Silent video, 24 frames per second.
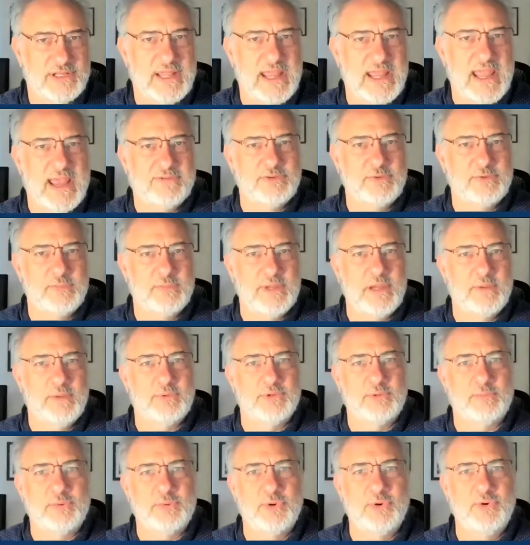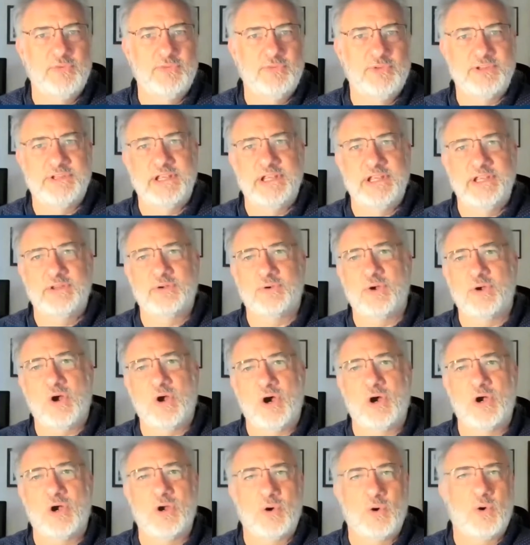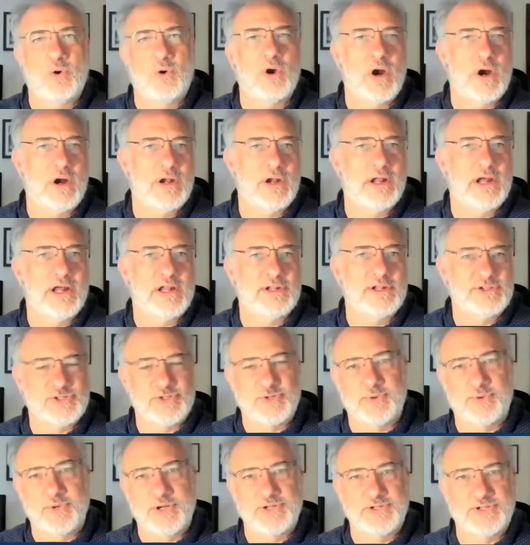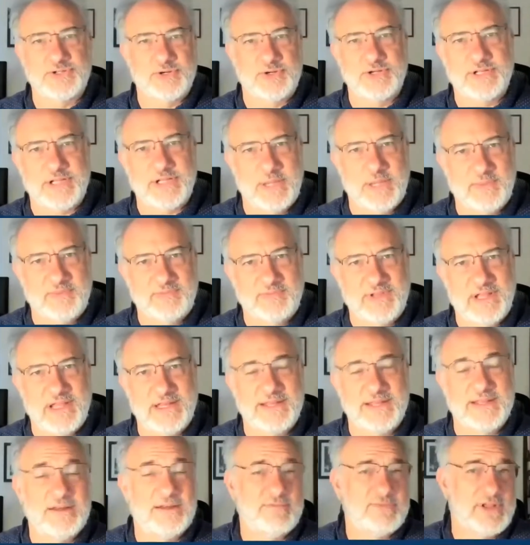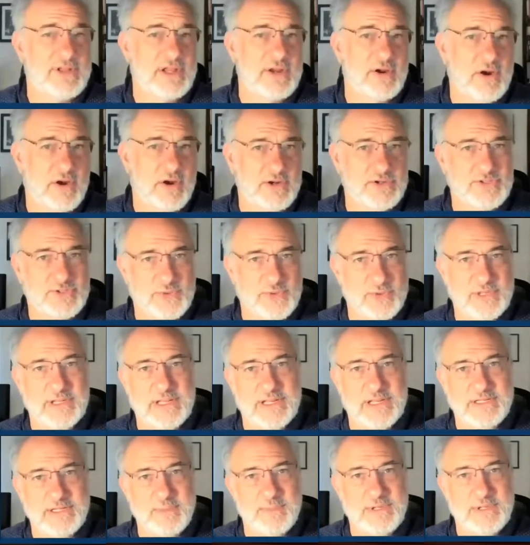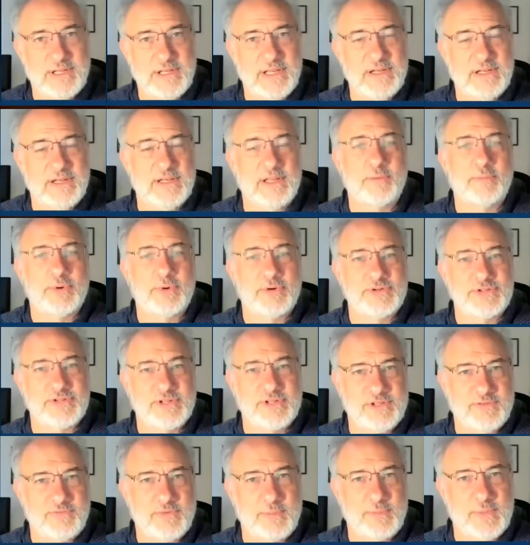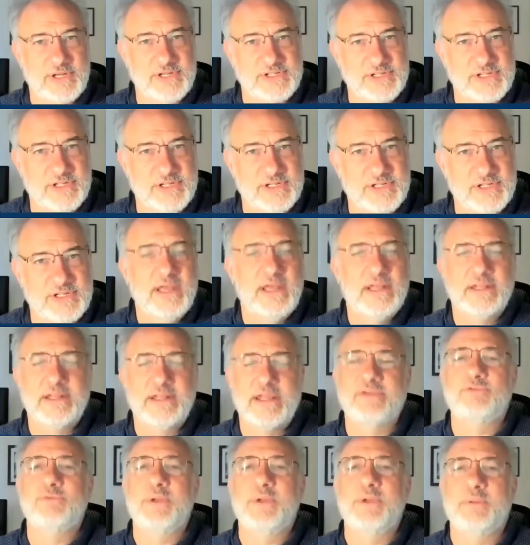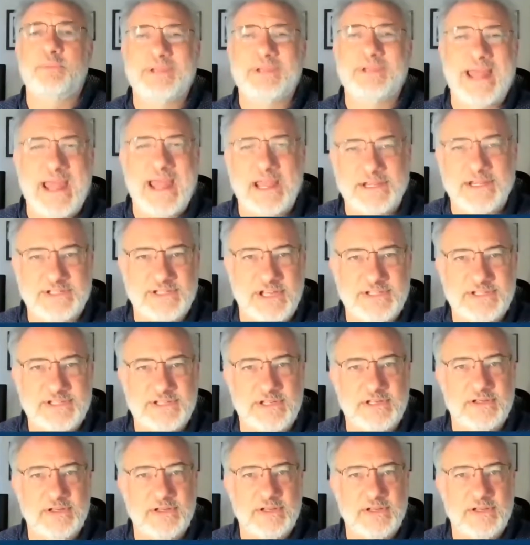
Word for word: have to be able to prove that they either are or are not storing a certain type of data and if they are storing that type of data like personal information they have to be able to access it